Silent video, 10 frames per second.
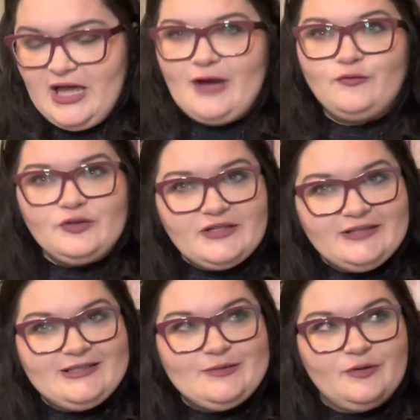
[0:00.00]
I really
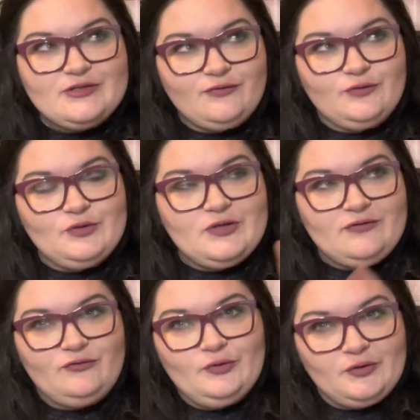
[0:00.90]
like that he puts fruit
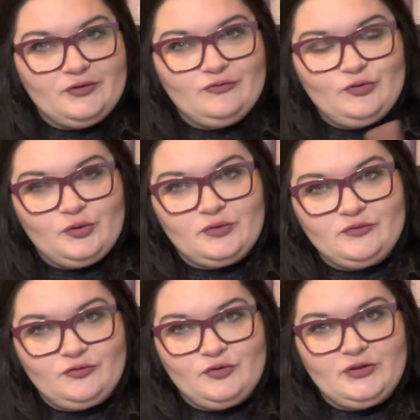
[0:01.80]
and floral and floral
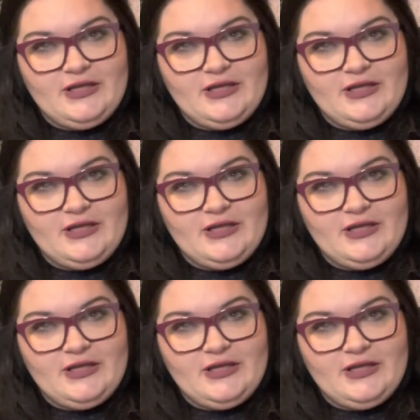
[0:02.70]
and fruit.